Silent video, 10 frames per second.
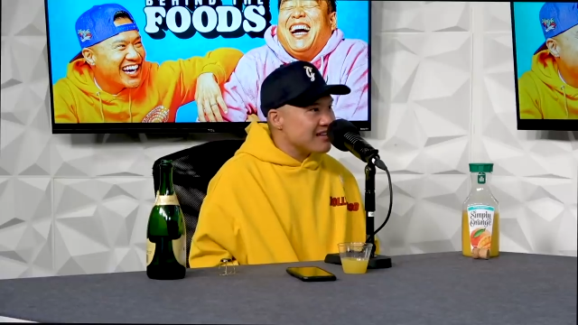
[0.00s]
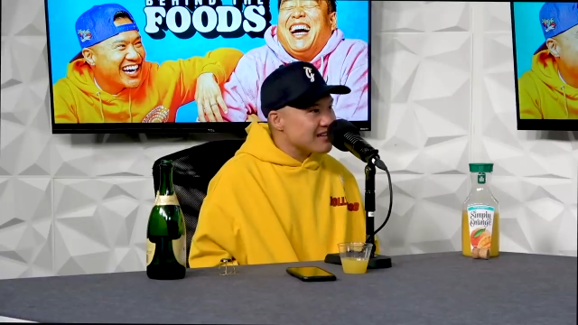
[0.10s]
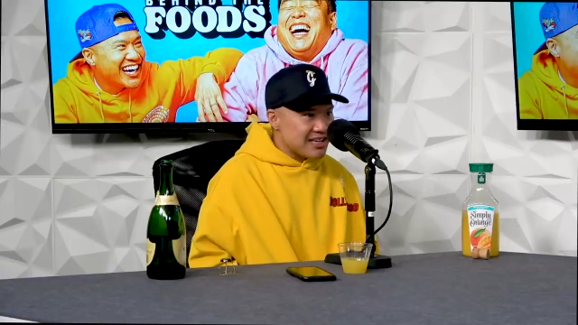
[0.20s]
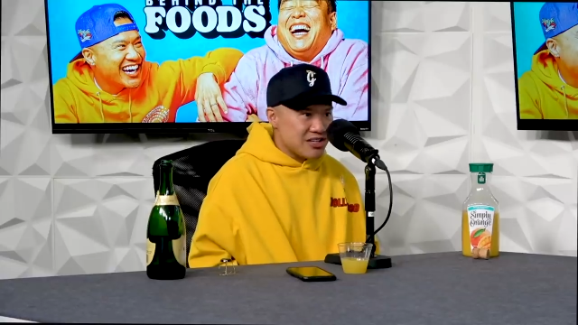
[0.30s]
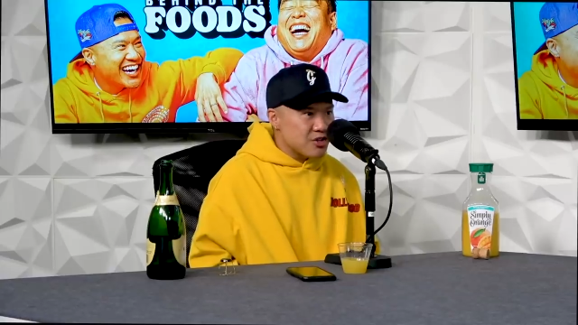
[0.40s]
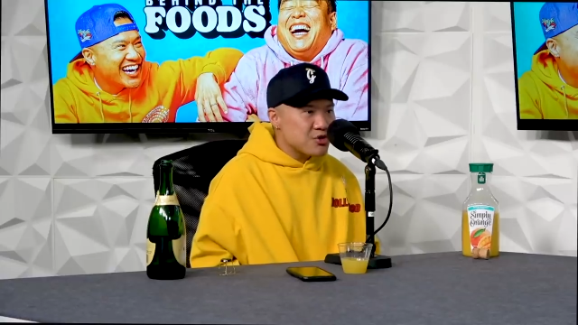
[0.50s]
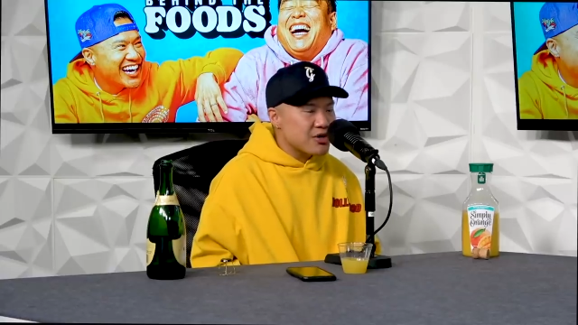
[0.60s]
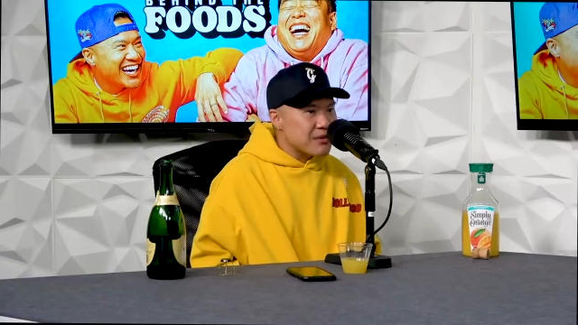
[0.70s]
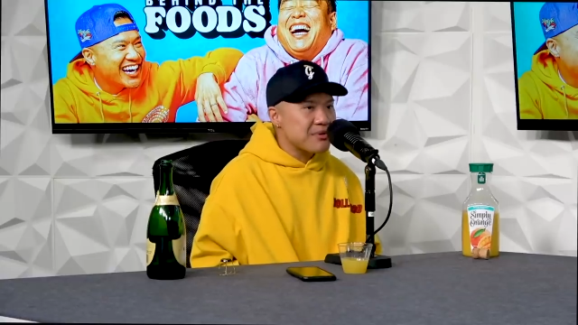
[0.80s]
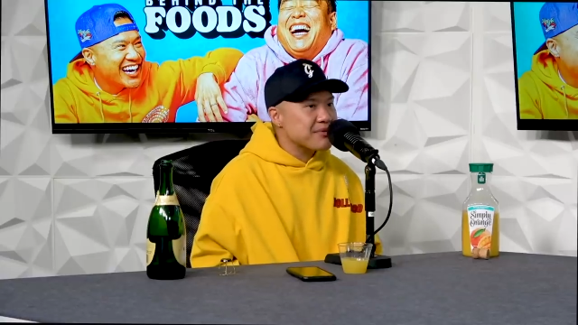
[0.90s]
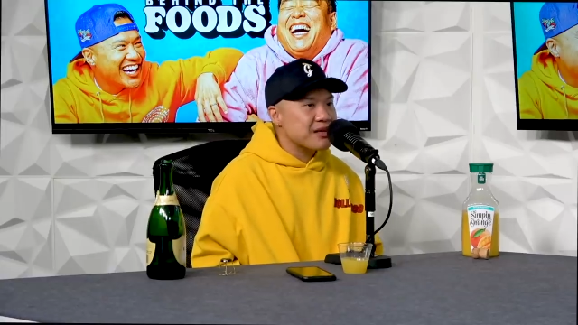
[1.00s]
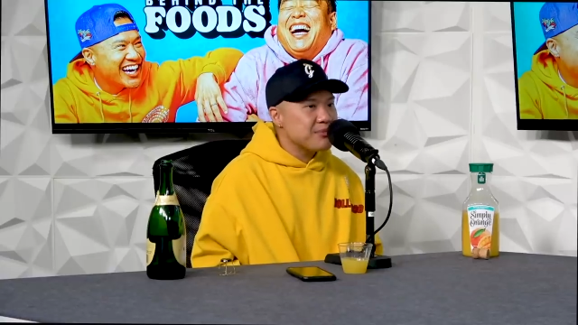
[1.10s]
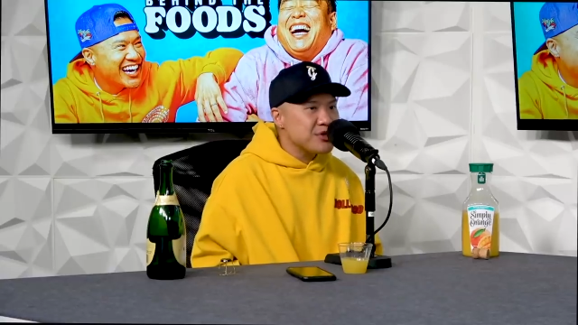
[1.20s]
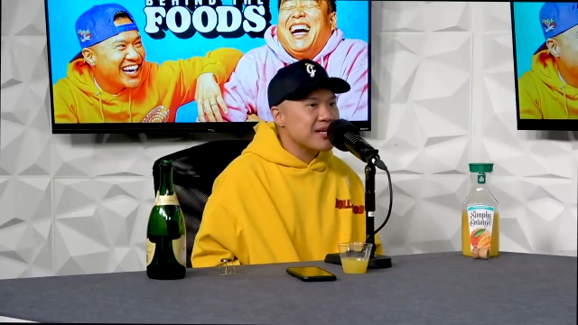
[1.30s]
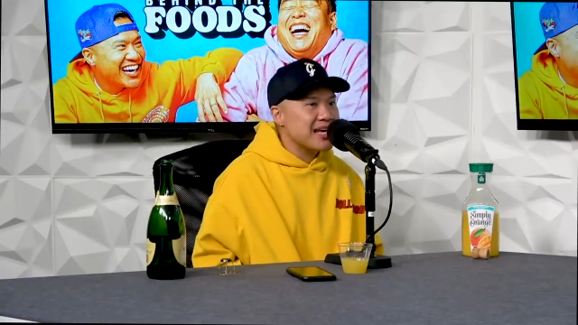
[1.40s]
Speaker 1: and like, mm-hmm. you know, you gotta be able to
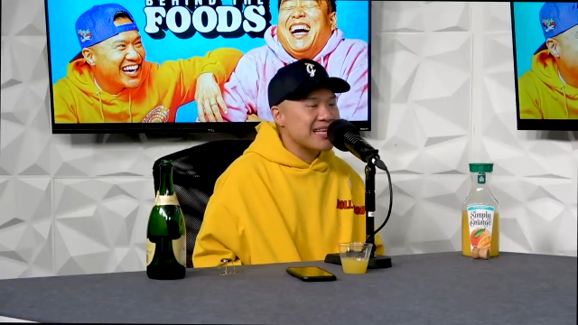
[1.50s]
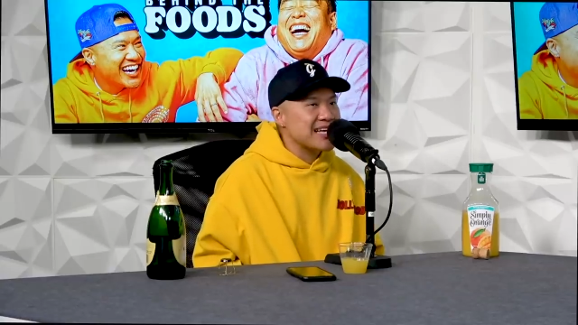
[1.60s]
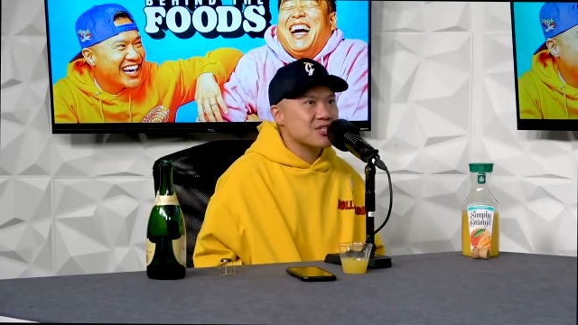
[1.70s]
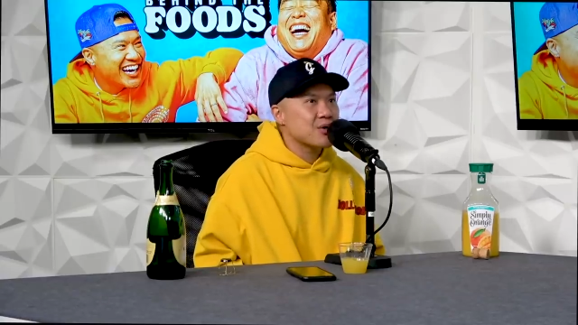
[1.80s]
communicate that.